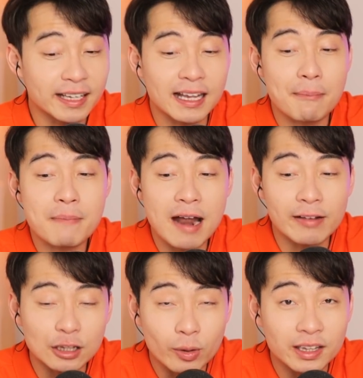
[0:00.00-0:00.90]
they get
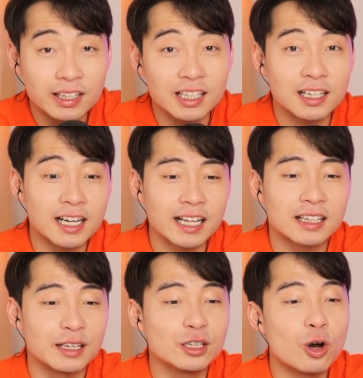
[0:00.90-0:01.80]
married 20 years
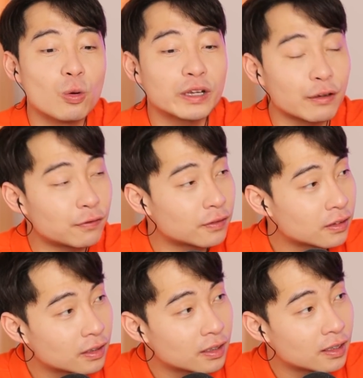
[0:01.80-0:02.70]
later, no gift.
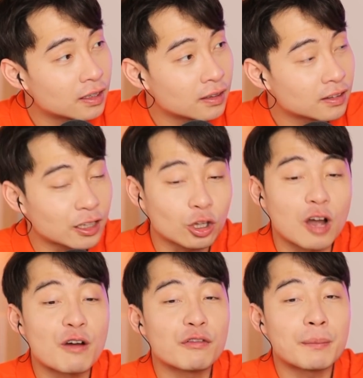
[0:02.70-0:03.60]
They
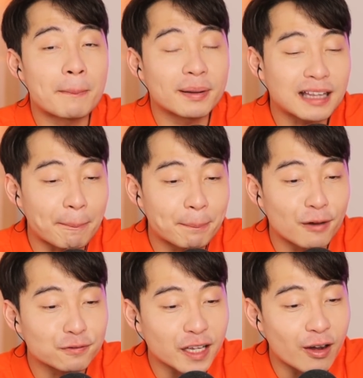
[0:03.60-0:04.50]
don't even remember their
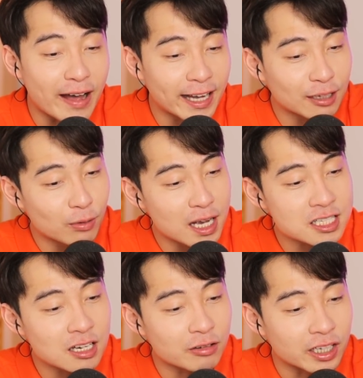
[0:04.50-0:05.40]
birthday or
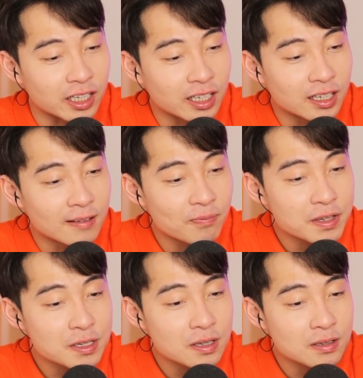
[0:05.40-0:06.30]
anniversary.
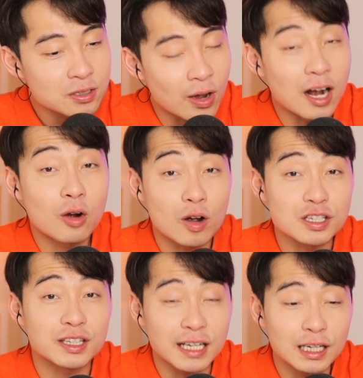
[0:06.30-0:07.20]
So Uncle
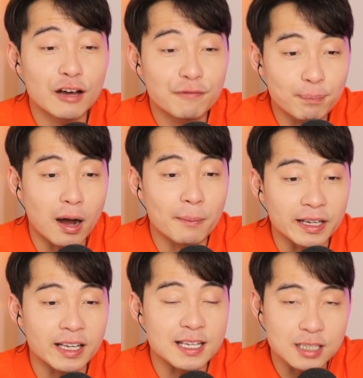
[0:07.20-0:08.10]
Roger think love
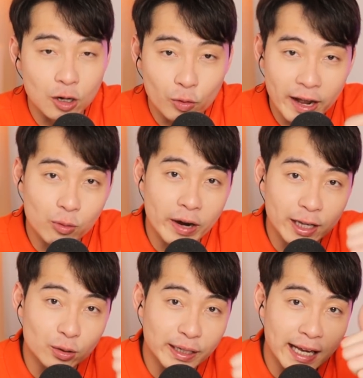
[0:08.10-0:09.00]
bombing is correct way
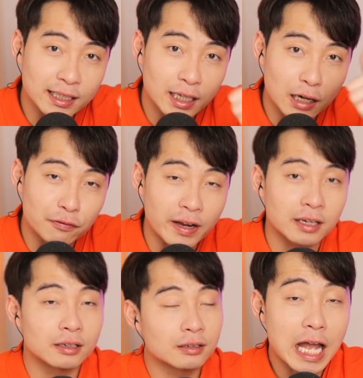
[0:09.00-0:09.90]
to get
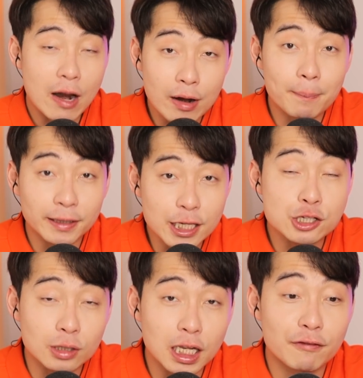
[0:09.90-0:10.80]
girlfriend. Everybody
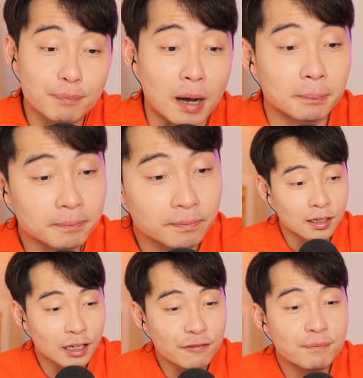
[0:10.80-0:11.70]
should love bomb.
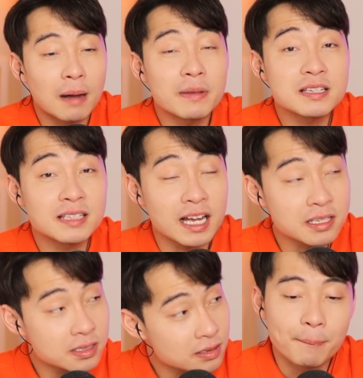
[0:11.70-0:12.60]
Love bomb is
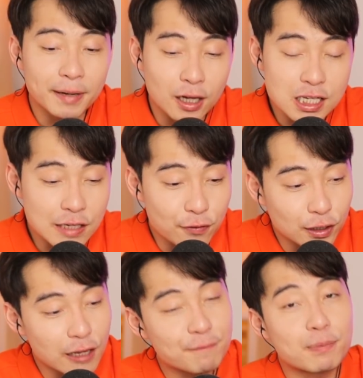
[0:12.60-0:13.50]
nice because if you
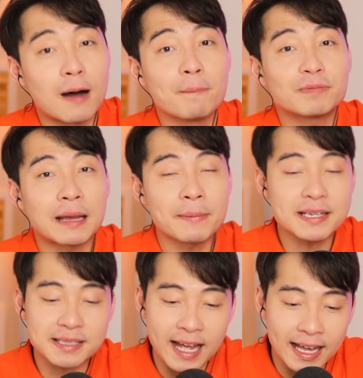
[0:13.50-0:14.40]
love bomb, that
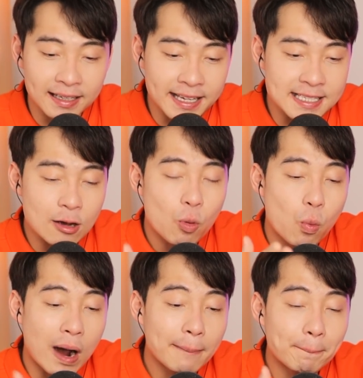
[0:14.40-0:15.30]
means that at least
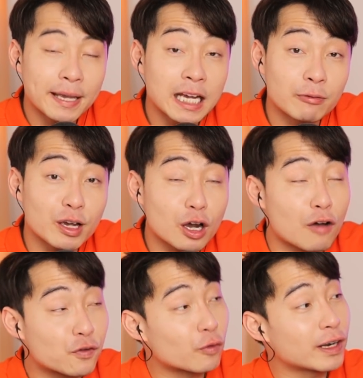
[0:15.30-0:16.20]
one period
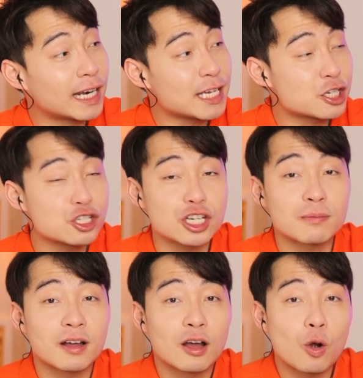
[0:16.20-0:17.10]
of your
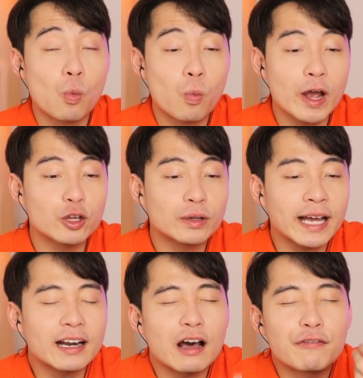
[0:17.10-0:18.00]
relationship where you
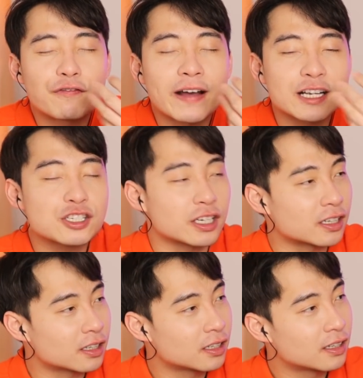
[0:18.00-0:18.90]
get affection.
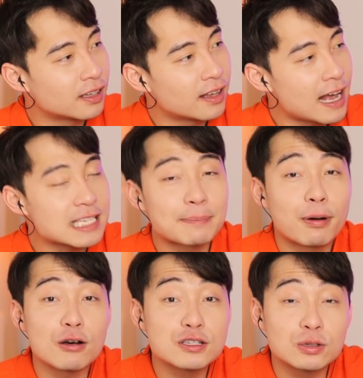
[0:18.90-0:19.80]
As
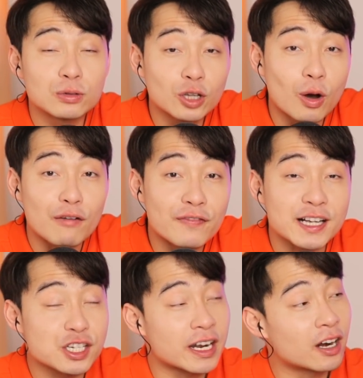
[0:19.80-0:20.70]
opposed to no
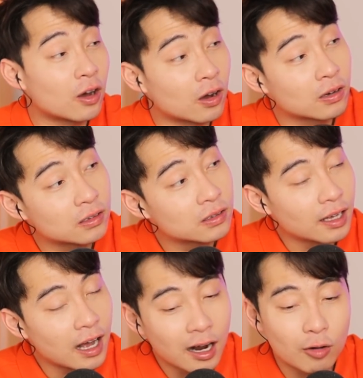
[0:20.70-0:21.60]
affection at all.
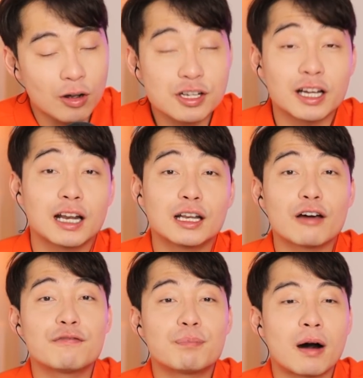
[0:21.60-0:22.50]
Uncle Roger gonna
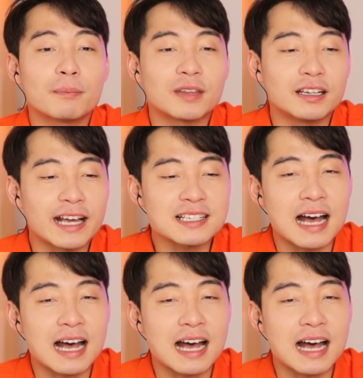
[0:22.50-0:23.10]
love bomb the next